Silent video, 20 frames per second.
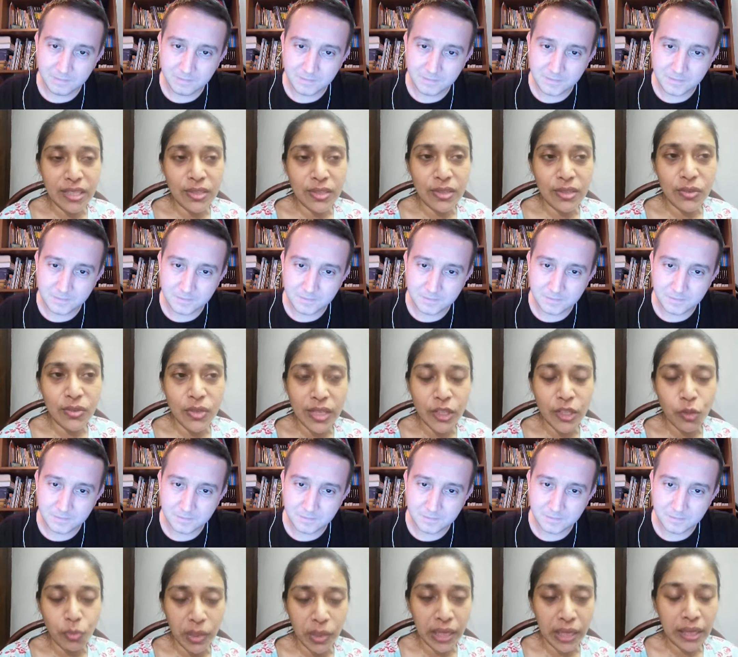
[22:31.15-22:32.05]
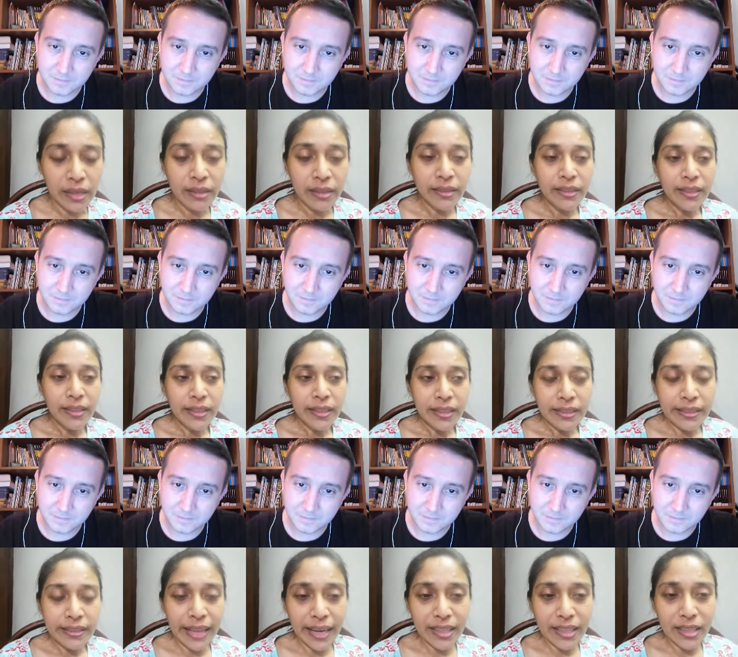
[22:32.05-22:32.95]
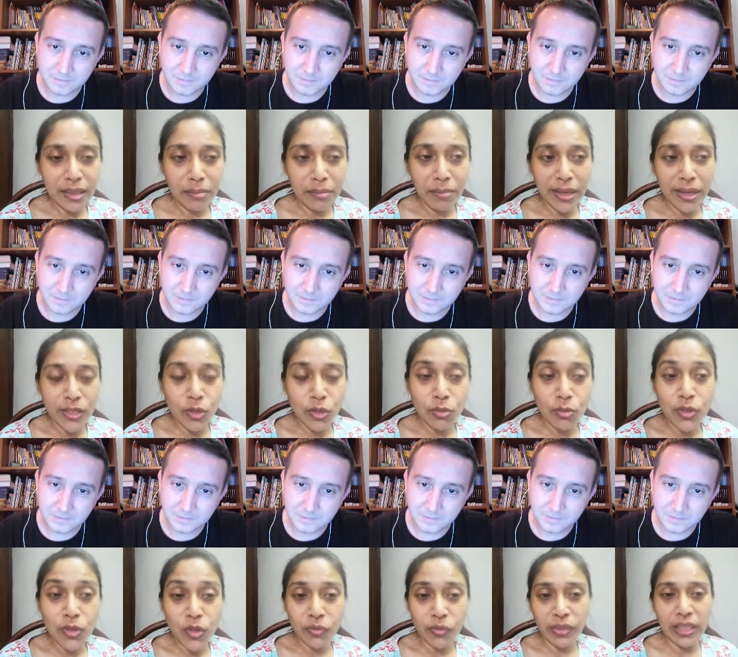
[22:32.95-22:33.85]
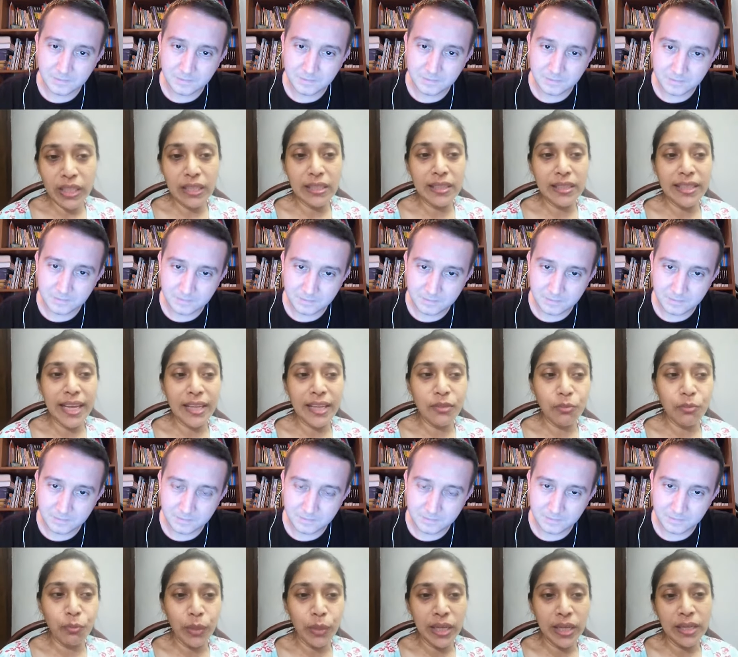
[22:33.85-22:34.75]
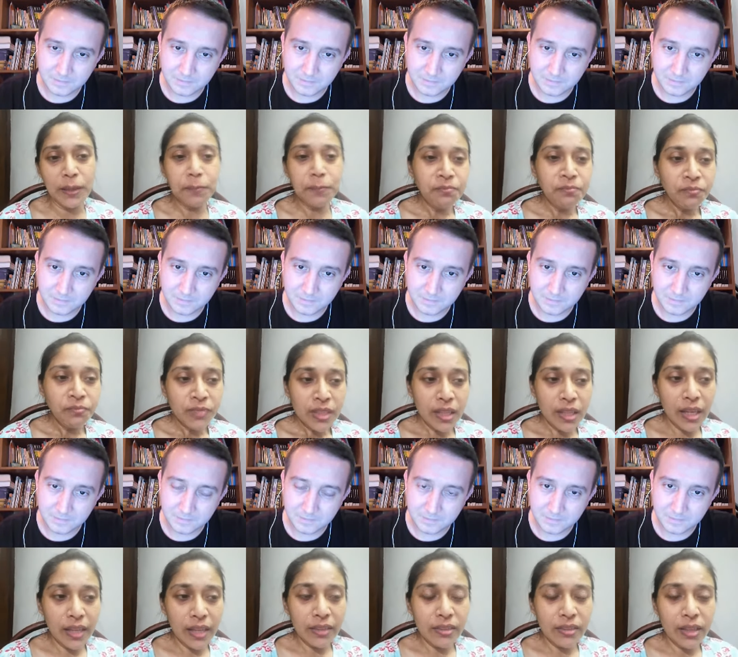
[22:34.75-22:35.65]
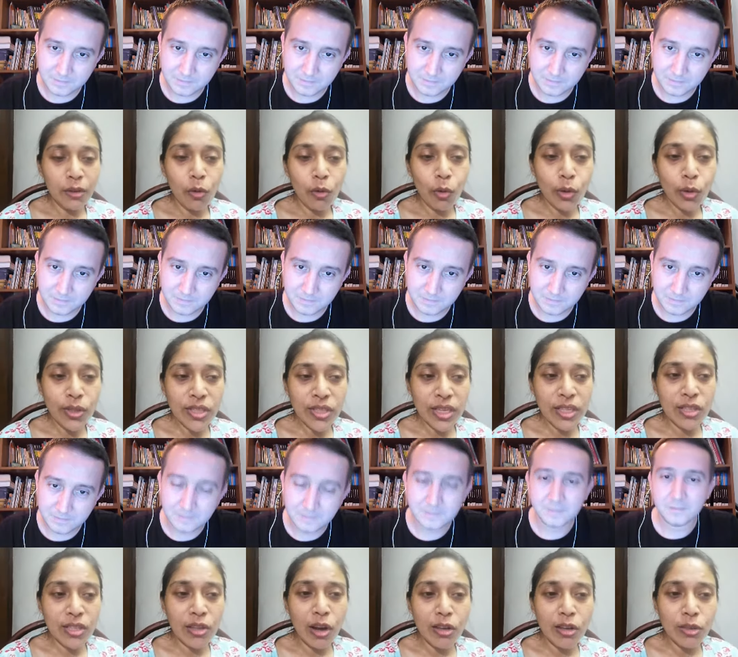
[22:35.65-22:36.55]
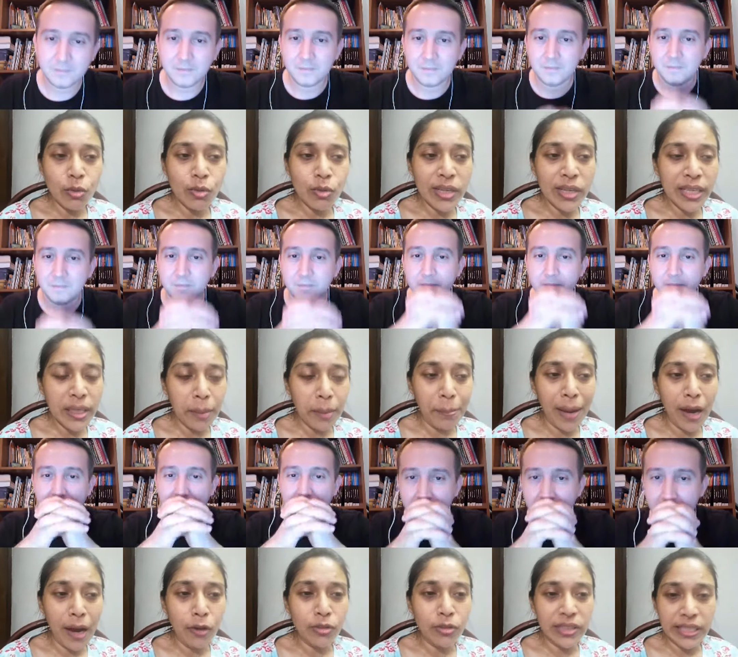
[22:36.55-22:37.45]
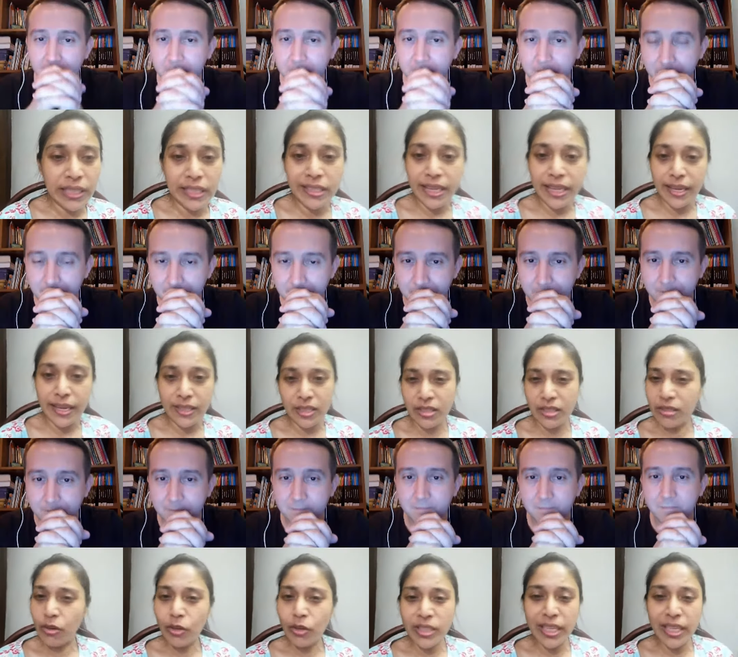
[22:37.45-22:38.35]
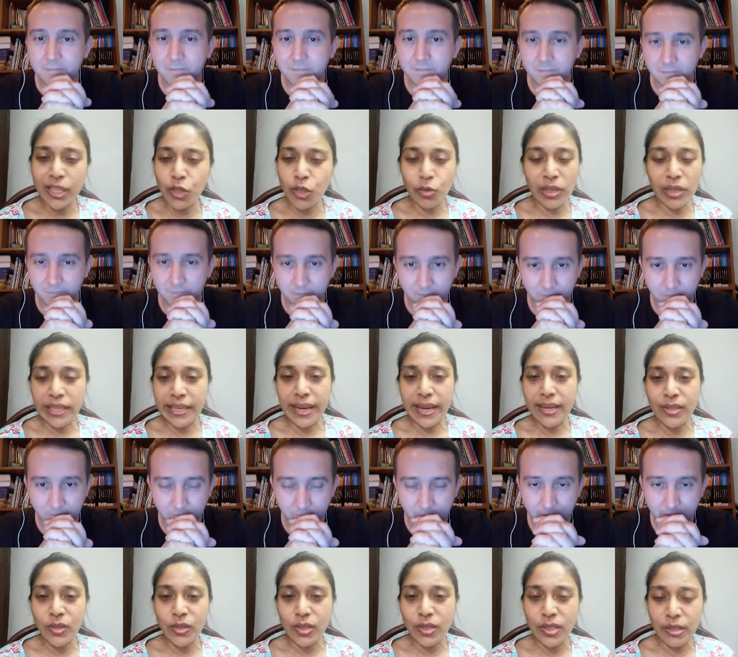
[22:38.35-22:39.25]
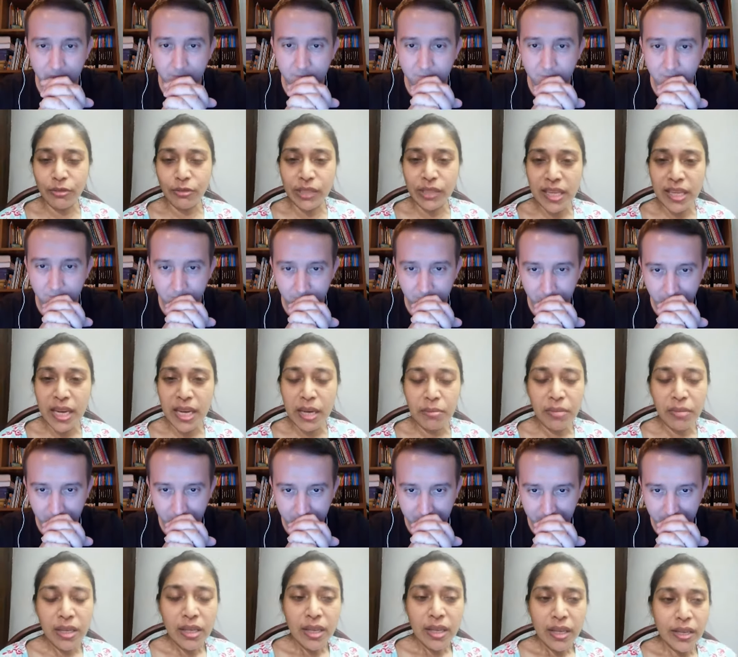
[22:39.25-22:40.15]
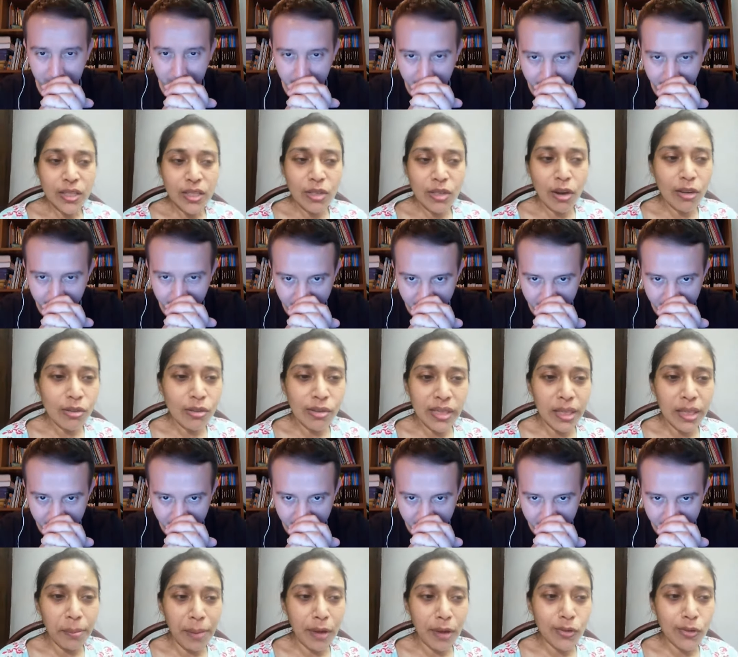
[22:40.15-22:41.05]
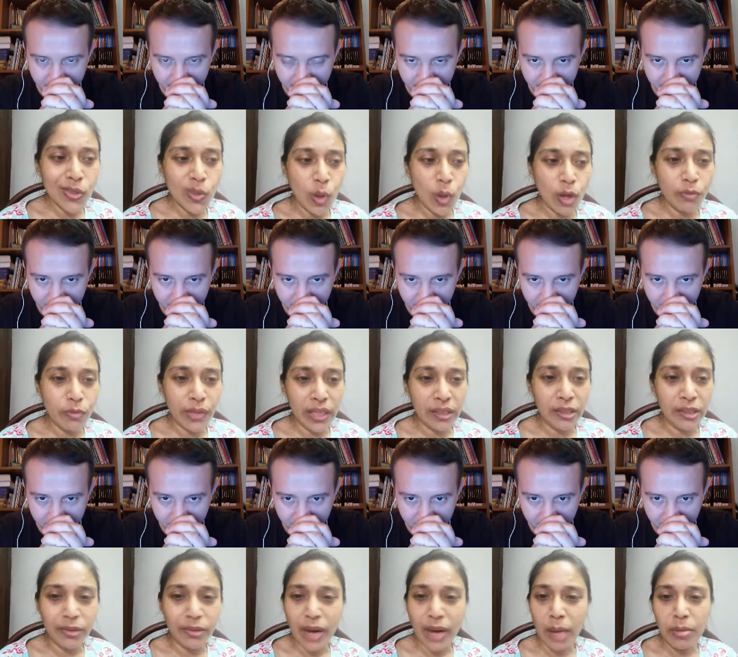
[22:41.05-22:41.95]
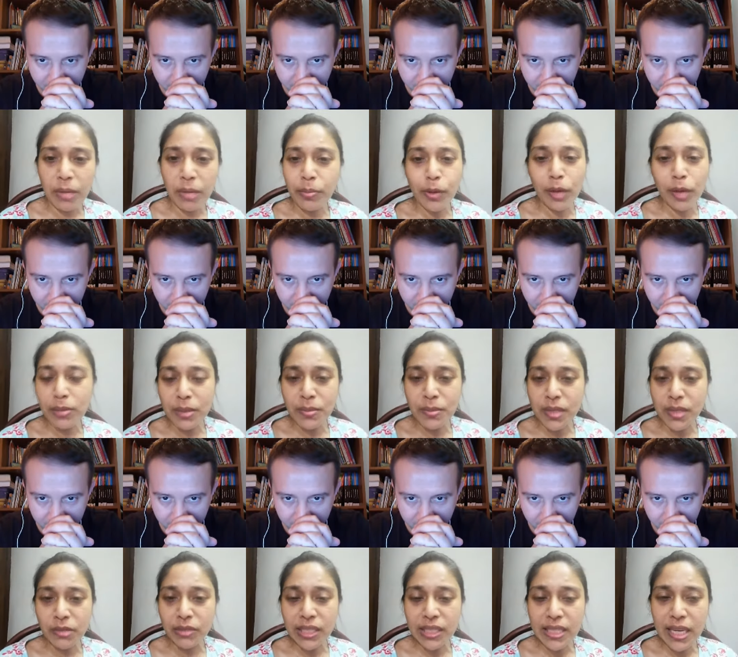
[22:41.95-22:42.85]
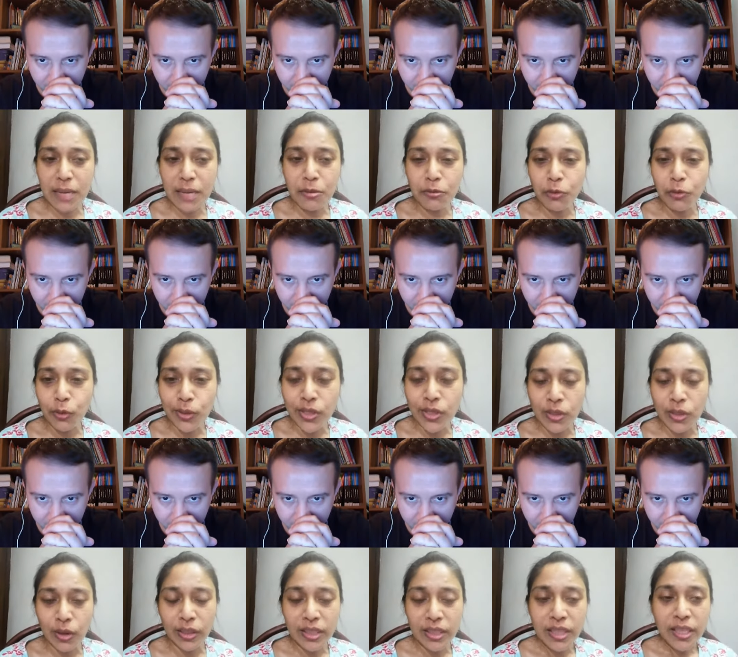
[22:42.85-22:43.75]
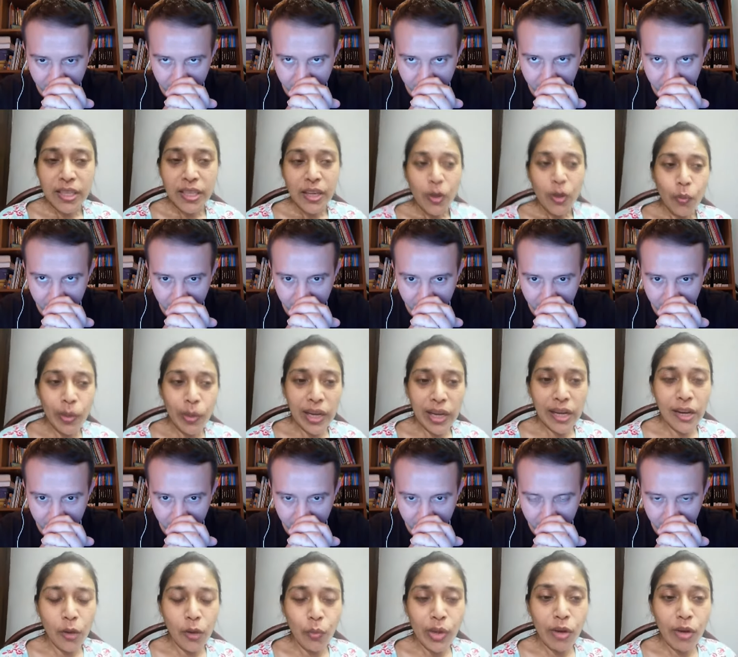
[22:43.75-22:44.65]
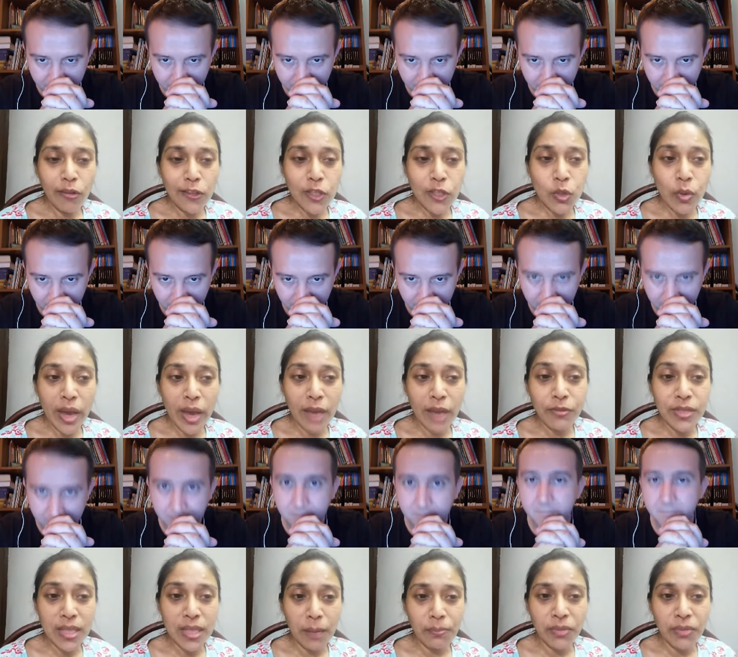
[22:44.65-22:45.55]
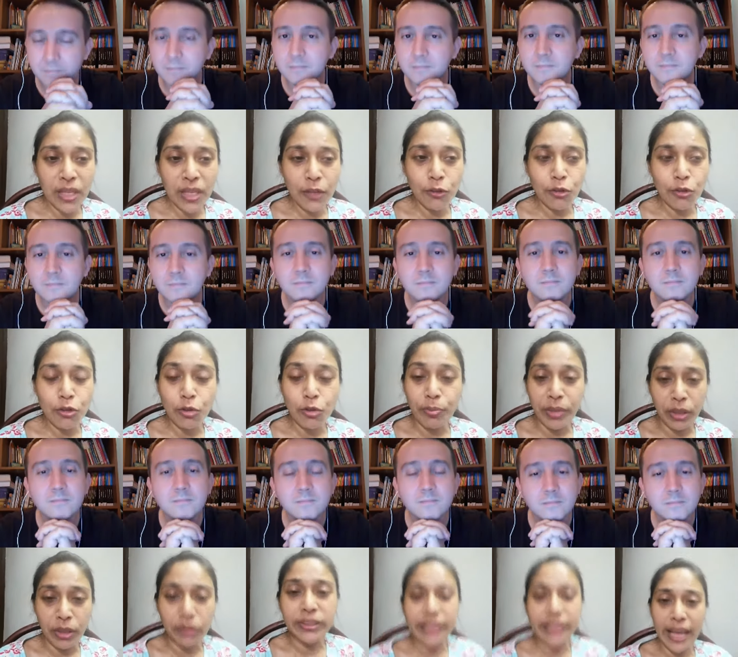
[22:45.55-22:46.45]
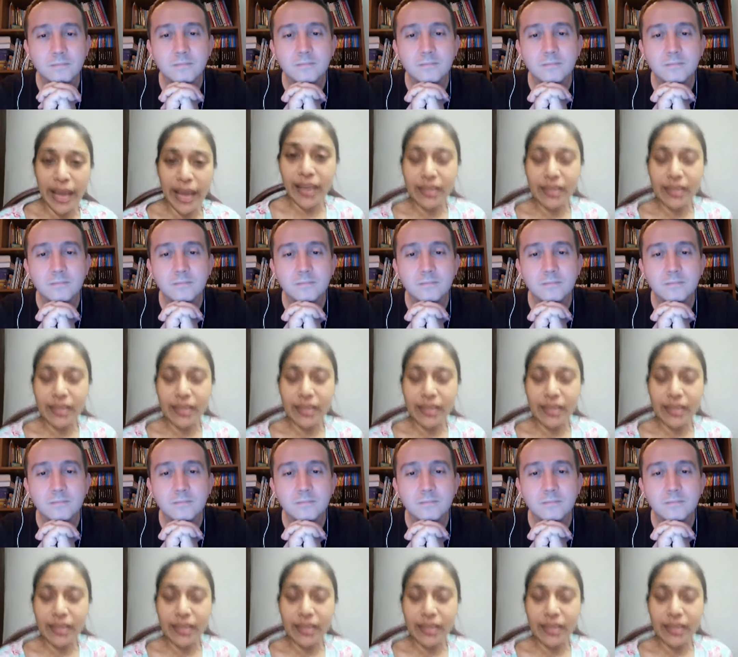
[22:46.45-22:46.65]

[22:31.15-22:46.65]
Speaker 1: in such way that uh, my students feel that well, uh, the course is not only about the text or textual analysis every time. It's not only about solving grammar problems every time. Of course not. Well, we also have something to do beyond that.